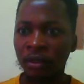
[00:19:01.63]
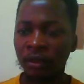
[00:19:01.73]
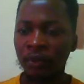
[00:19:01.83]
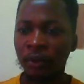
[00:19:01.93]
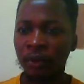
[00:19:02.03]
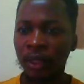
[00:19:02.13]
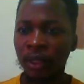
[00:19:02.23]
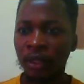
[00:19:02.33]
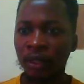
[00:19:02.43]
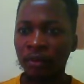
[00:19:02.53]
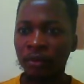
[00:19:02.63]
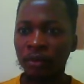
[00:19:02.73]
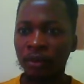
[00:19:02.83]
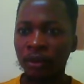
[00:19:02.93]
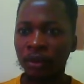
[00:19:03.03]
We right click
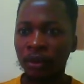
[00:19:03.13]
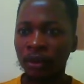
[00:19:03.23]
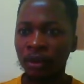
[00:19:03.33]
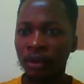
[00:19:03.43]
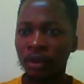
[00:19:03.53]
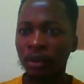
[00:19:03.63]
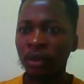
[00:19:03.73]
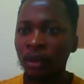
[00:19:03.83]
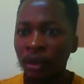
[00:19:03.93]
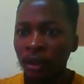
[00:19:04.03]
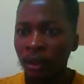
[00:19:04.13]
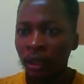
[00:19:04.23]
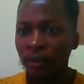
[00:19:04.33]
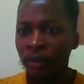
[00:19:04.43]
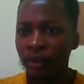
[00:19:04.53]
on
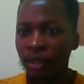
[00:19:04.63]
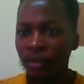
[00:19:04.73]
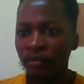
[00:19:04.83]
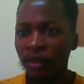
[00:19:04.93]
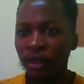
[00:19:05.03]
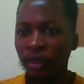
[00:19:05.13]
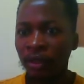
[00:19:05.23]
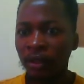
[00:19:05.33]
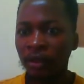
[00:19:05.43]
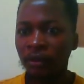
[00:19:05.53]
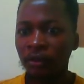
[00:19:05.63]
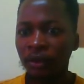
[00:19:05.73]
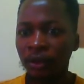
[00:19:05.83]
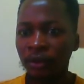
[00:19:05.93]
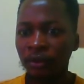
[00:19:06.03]
library shapefile, click on
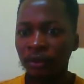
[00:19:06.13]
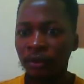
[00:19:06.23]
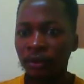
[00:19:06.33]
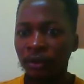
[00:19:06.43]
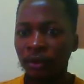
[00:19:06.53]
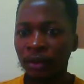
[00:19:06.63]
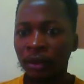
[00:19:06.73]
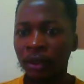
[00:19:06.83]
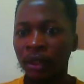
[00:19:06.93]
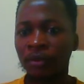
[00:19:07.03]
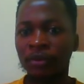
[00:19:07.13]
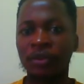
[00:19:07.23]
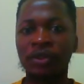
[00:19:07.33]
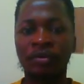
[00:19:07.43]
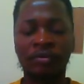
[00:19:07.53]
new, click on
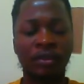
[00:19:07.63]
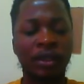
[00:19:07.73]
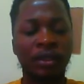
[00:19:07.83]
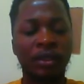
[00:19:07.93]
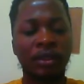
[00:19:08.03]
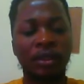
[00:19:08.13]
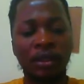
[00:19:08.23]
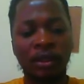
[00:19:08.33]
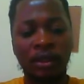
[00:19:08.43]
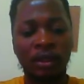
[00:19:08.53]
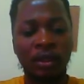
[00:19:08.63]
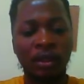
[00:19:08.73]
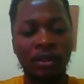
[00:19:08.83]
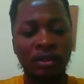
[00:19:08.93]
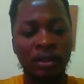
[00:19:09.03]
shapefile, and then
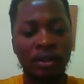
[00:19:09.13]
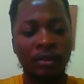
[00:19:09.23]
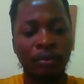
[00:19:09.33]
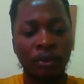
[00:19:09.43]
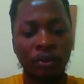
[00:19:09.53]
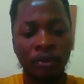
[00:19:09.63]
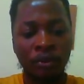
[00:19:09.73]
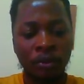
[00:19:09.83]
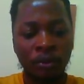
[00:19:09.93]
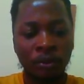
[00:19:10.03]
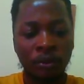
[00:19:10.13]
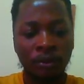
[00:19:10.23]
say boho